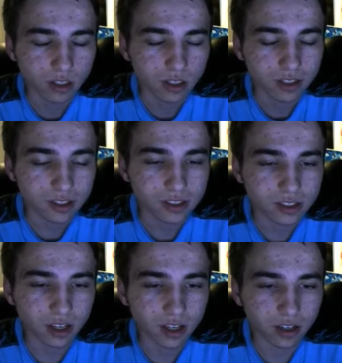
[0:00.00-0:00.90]

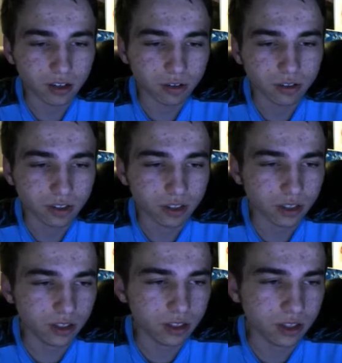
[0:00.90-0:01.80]
So
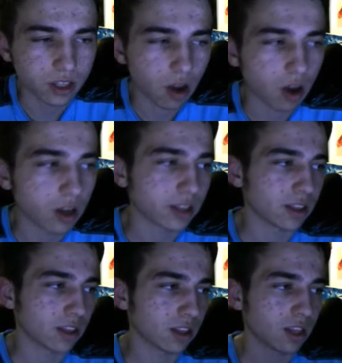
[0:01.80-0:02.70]
on
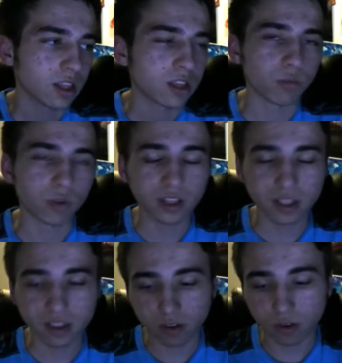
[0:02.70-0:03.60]
really
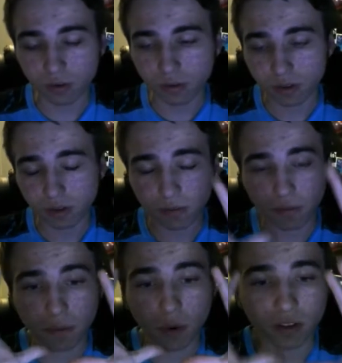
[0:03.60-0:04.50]
the whole
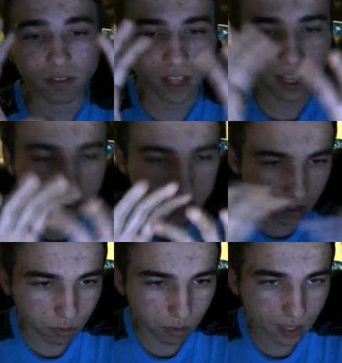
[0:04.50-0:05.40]
point of the deck is on
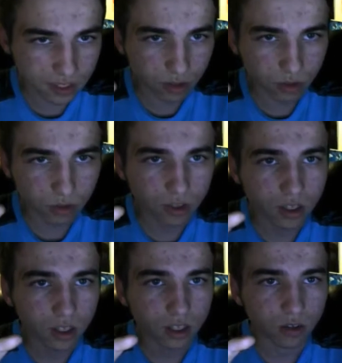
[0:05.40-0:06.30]
grade 2,
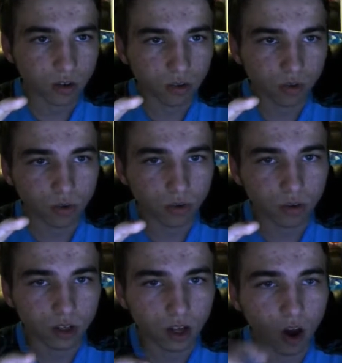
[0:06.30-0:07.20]
you do
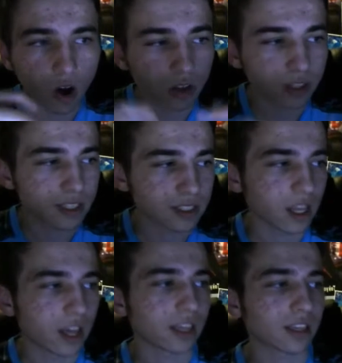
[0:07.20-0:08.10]
all these
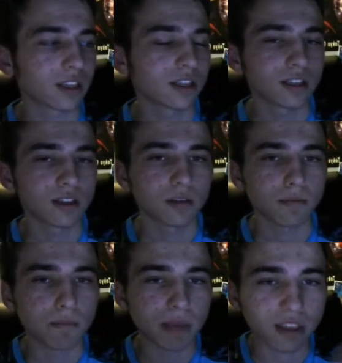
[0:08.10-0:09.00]
like
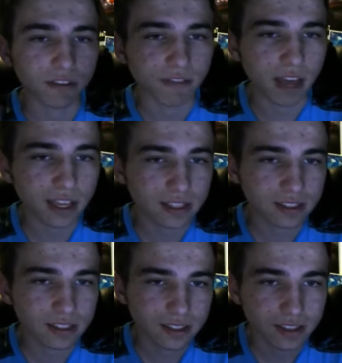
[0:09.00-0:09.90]
big
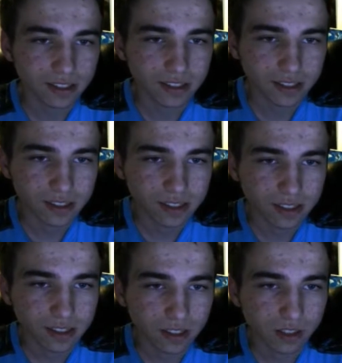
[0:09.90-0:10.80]
effects
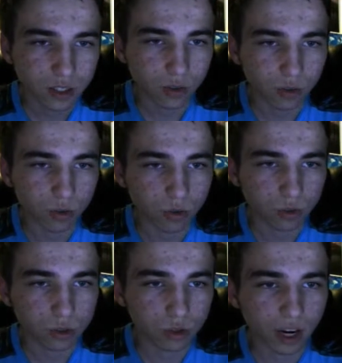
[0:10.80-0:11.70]
to
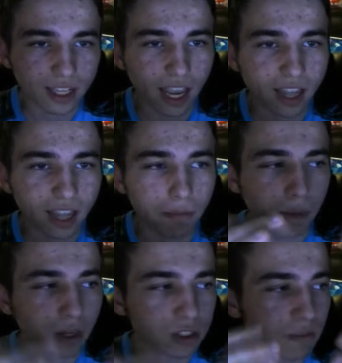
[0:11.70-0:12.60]
try to gain a bunch of